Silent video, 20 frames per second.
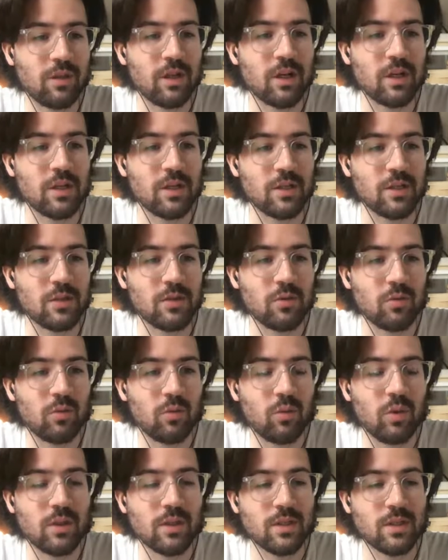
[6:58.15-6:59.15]
than his
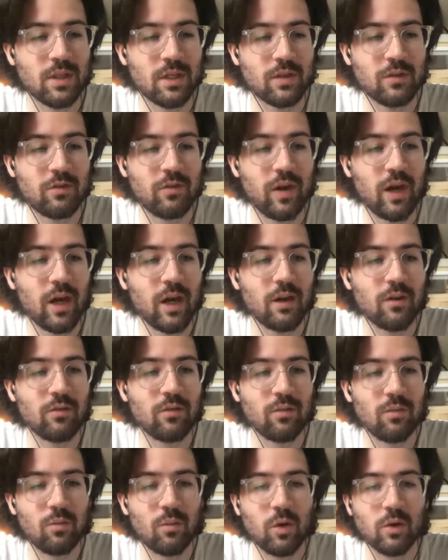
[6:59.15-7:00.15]

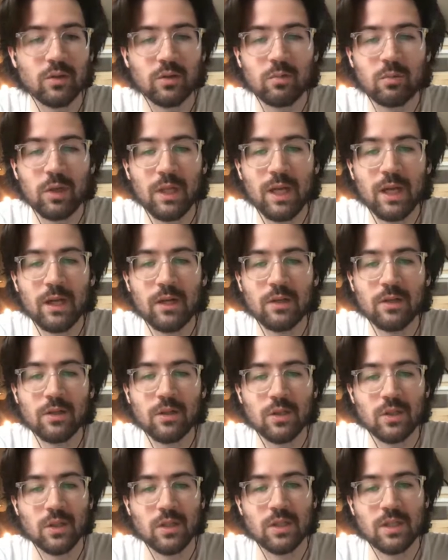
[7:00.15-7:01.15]
1.65 multiplier.
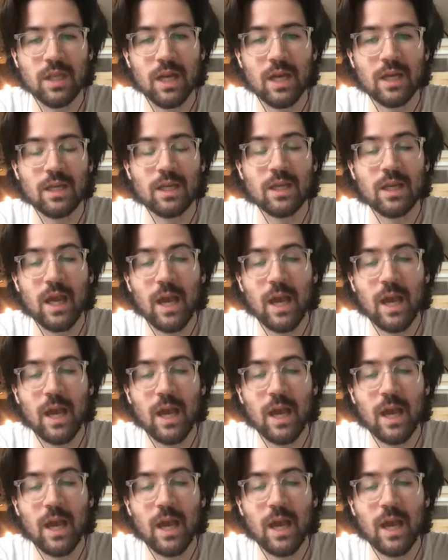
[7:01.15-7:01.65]
It's just that he